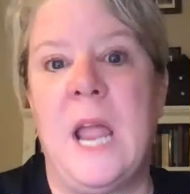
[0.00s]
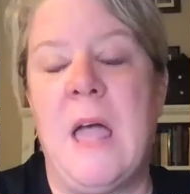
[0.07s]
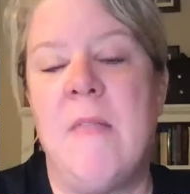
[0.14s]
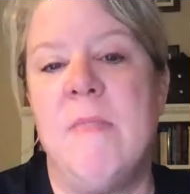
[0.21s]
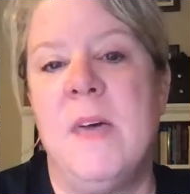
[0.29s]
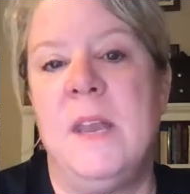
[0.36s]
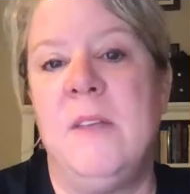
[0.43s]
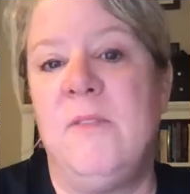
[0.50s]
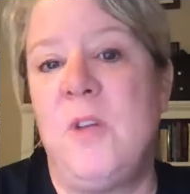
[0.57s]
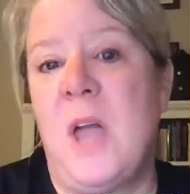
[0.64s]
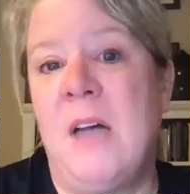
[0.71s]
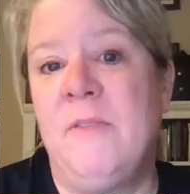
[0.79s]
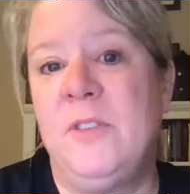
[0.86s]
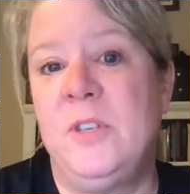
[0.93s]
And then if you
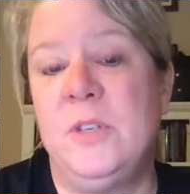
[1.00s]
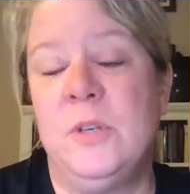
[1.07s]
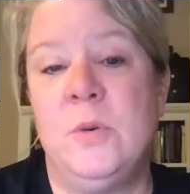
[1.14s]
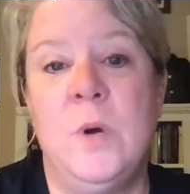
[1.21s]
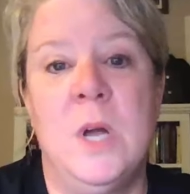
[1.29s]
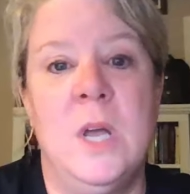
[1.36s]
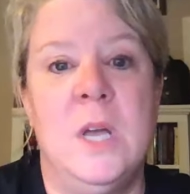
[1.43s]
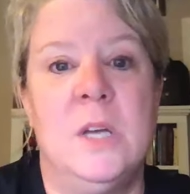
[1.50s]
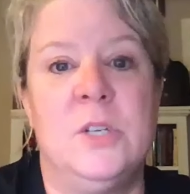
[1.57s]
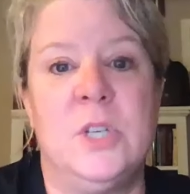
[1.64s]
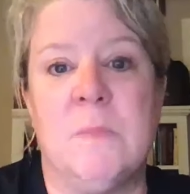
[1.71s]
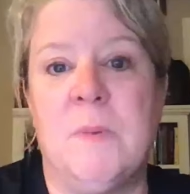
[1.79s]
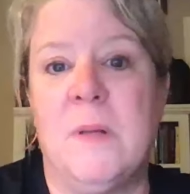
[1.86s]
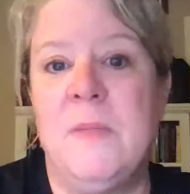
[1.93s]
have to,
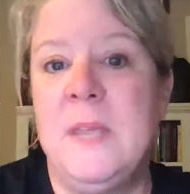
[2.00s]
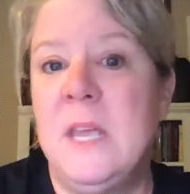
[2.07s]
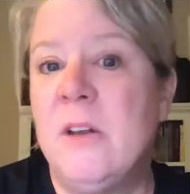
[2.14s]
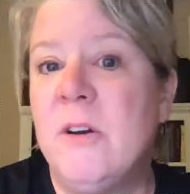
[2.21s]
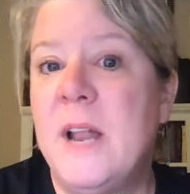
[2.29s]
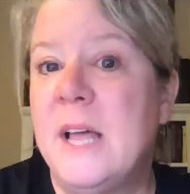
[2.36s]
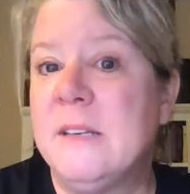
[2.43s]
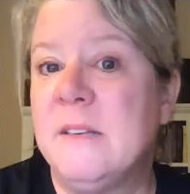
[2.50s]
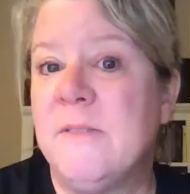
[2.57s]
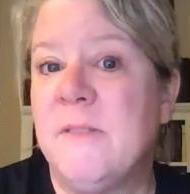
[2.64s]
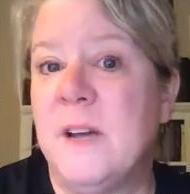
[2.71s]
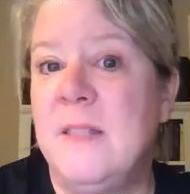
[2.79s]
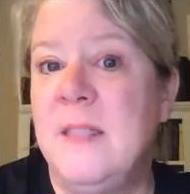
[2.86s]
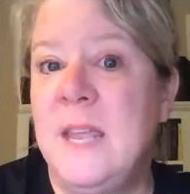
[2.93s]
jump on the internet to
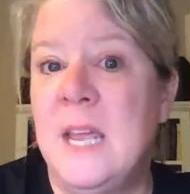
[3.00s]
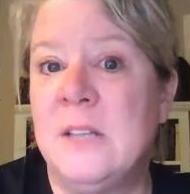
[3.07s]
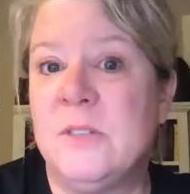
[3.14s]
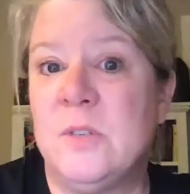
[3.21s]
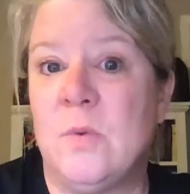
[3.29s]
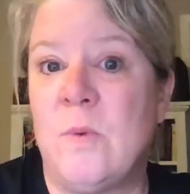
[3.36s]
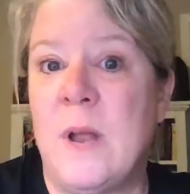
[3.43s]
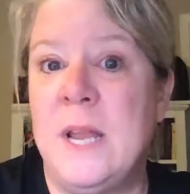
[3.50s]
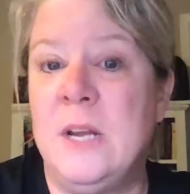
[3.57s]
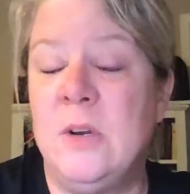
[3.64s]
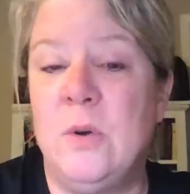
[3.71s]
find the answer, right?